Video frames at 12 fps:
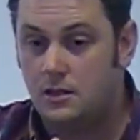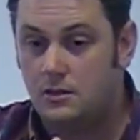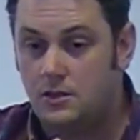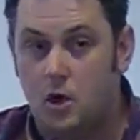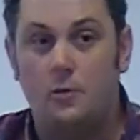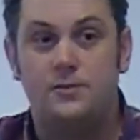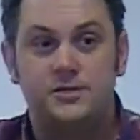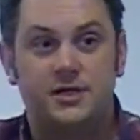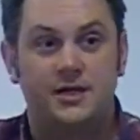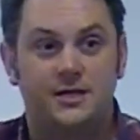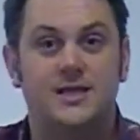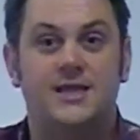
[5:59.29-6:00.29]
the
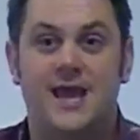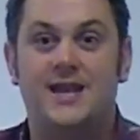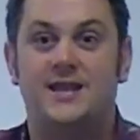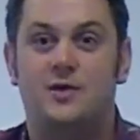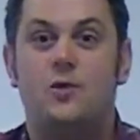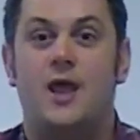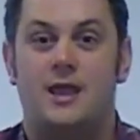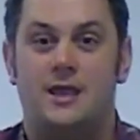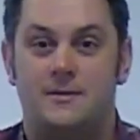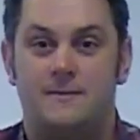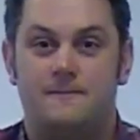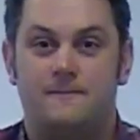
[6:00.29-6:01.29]
obstacles that get in the way.
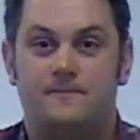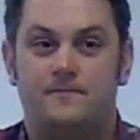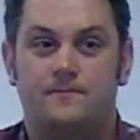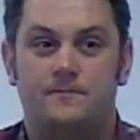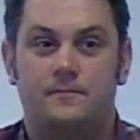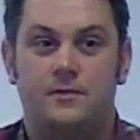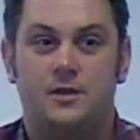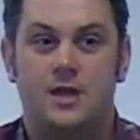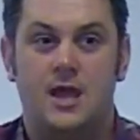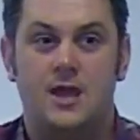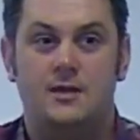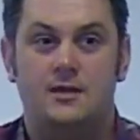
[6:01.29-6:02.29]

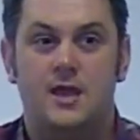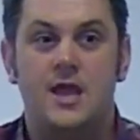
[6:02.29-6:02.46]
Yeah?